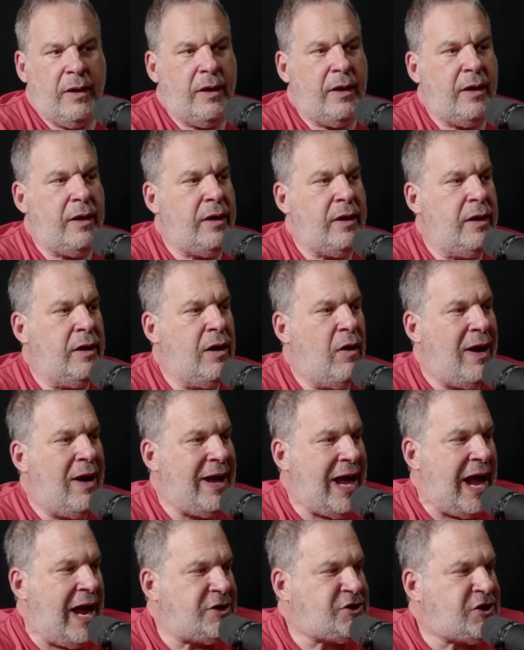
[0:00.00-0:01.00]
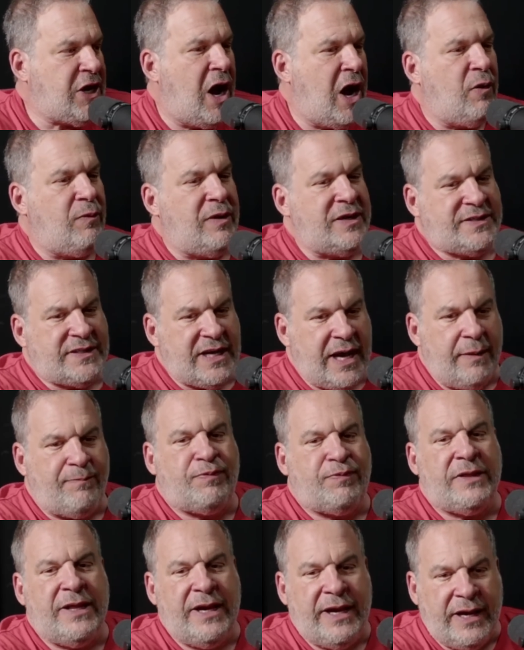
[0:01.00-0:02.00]
HR would say,
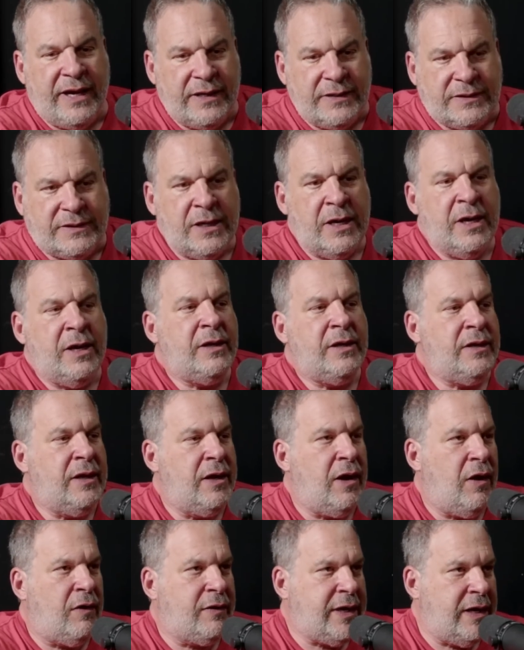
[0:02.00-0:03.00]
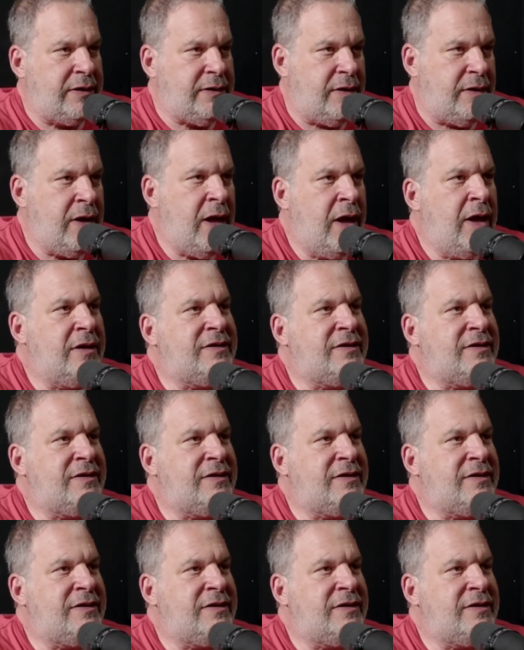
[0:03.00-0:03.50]
please, can you,